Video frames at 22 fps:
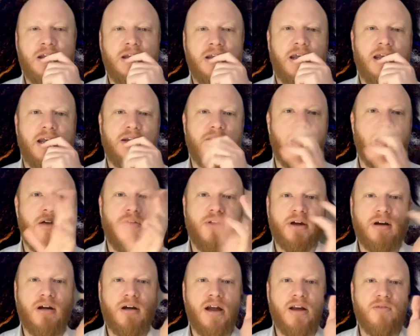and
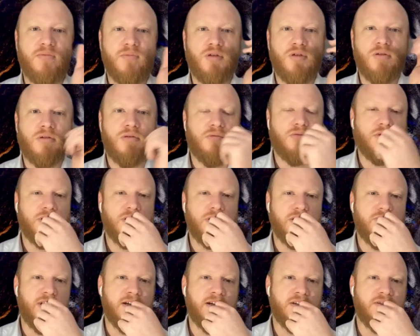other kind of more
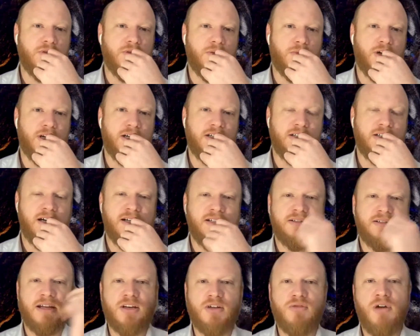advanced robotic
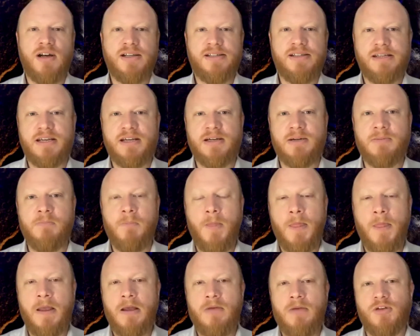tasks. And you're seeing
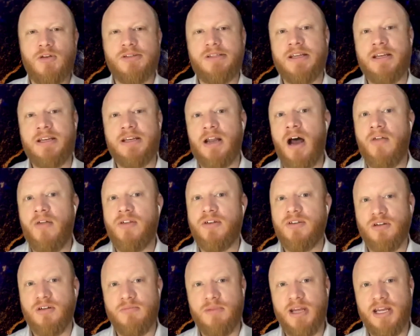in other
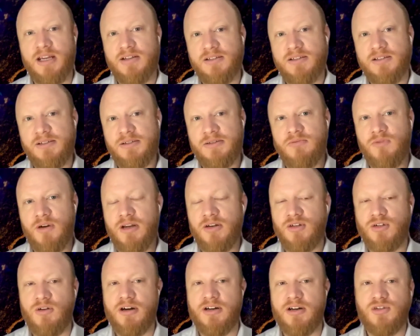domains where you're
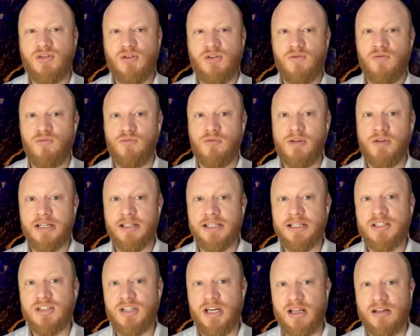trying to solve
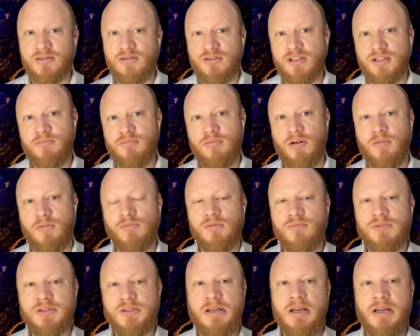really challenging
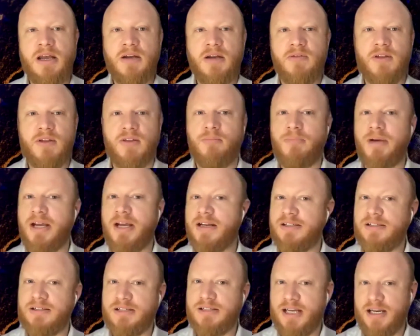problems, that the
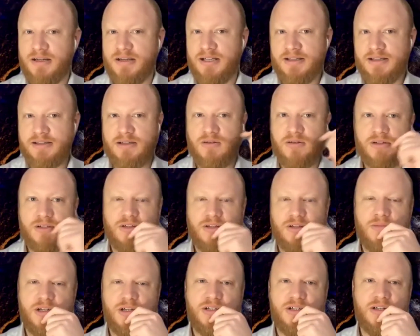Bayesian techniques are not
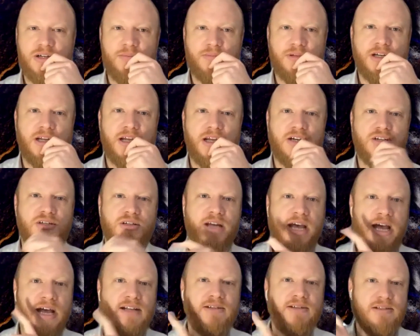so much an application
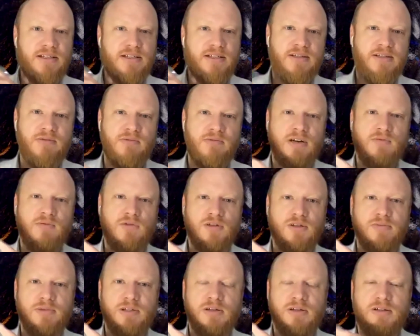as these
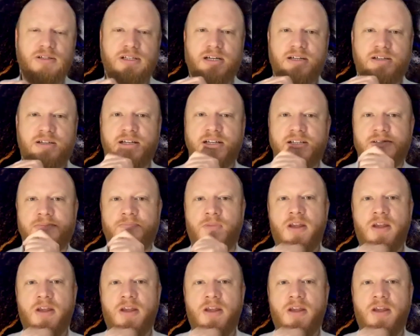reinforcement learning techniques.